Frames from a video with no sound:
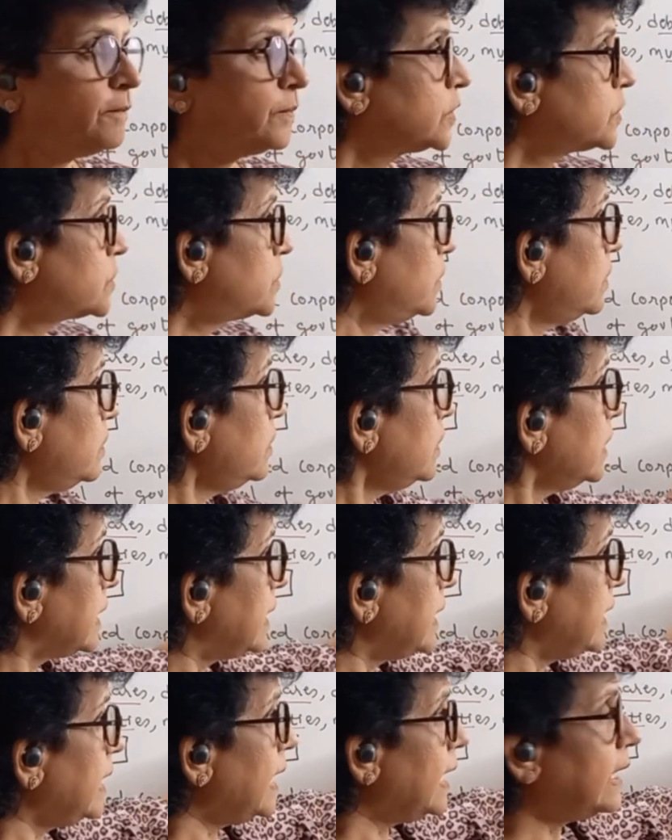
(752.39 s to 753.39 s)
So
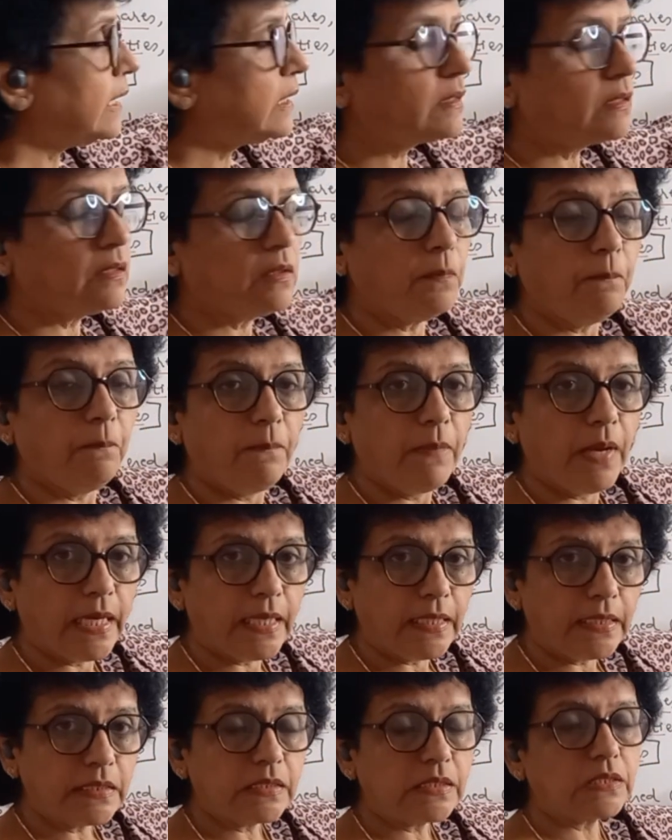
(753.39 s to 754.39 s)
they are the
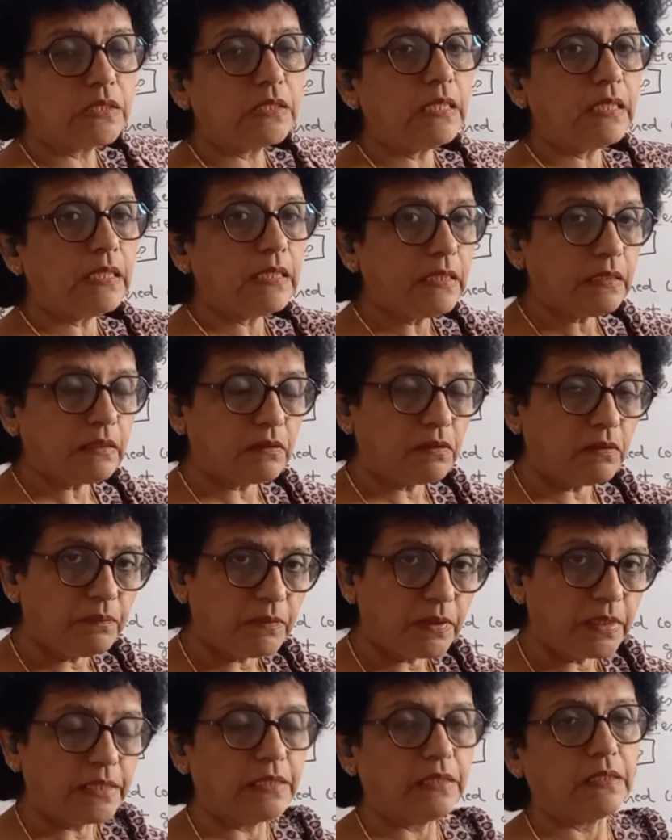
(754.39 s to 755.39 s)
best
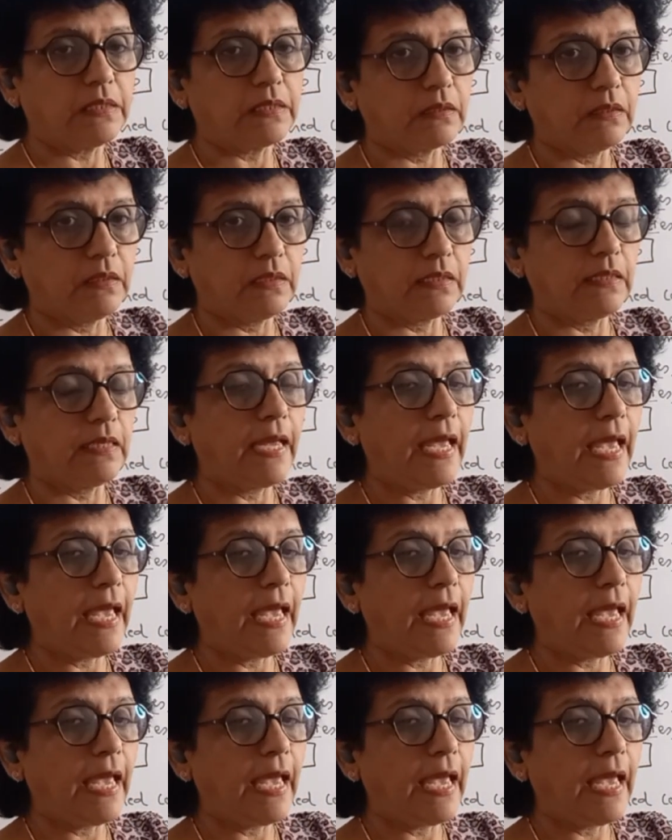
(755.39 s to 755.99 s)
intermediary.